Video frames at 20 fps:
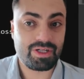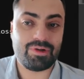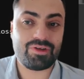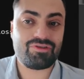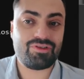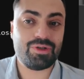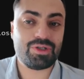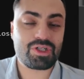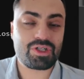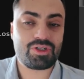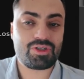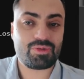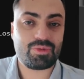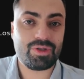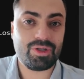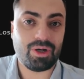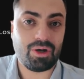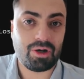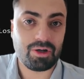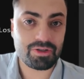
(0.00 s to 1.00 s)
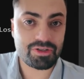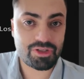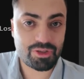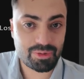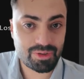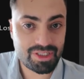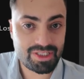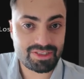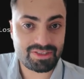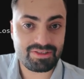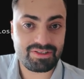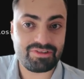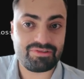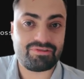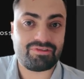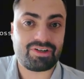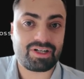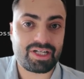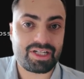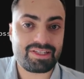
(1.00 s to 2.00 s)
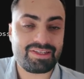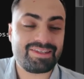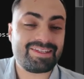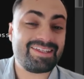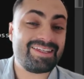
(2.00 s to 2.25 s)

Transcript: With futures, we also need to define